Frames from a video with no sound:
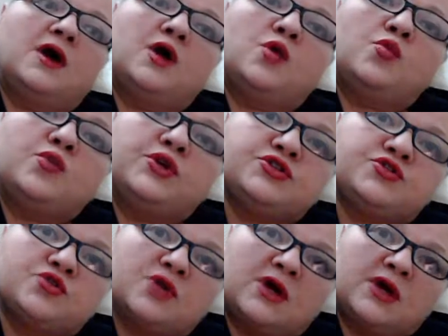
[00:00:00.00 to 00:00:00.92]
We
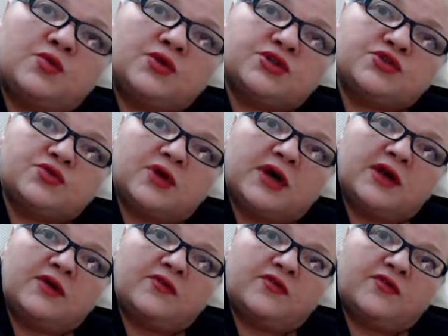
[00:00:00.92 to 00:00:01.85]

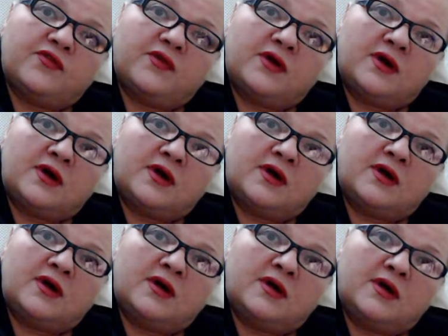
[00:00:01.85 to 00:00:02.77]
drive
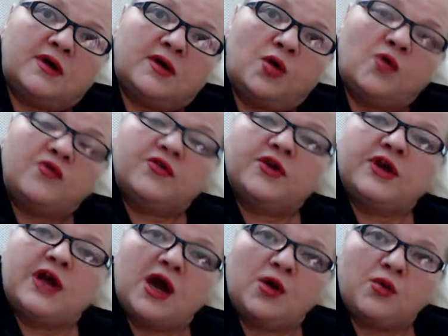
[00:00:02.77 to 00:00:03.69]
over
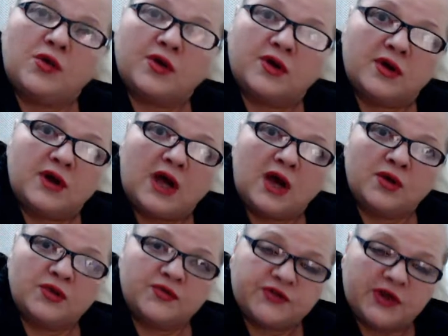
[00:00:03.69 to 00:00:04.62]
an hour
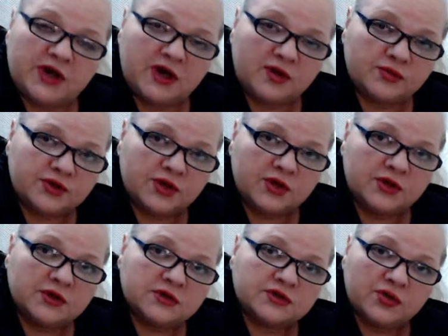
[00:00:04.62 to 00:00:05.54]
out of town
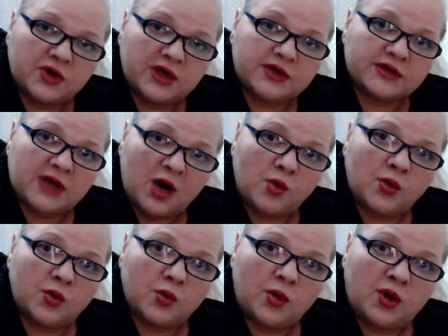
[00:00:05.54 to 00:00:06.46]
to get
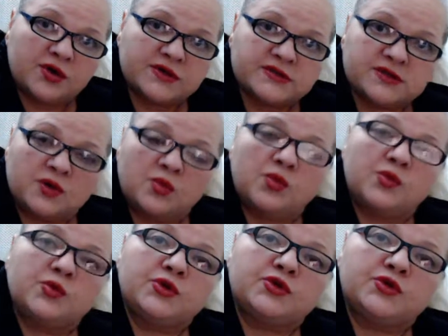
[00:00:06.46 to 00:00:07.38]
our water. So
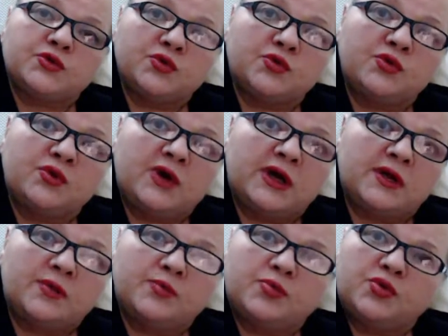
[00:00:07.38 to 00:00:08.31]
when we do,
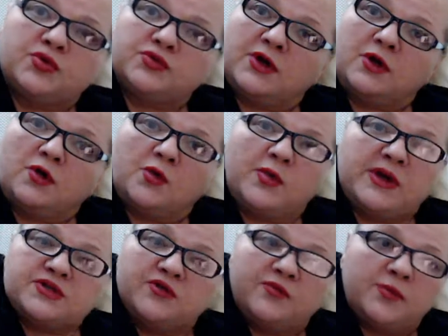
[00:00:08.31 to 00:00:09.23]
I put a whole
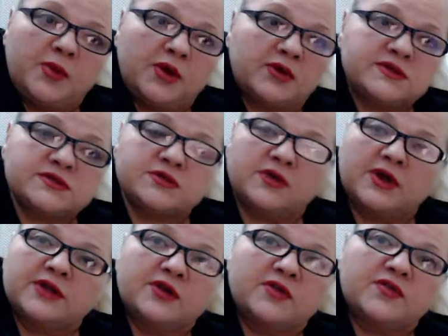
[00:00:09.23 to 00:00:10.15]
bunch of bottles
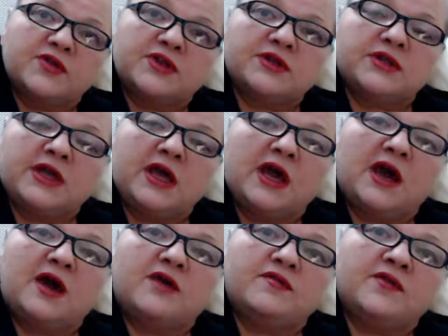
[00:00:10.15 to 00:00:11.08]
together, everything that I have,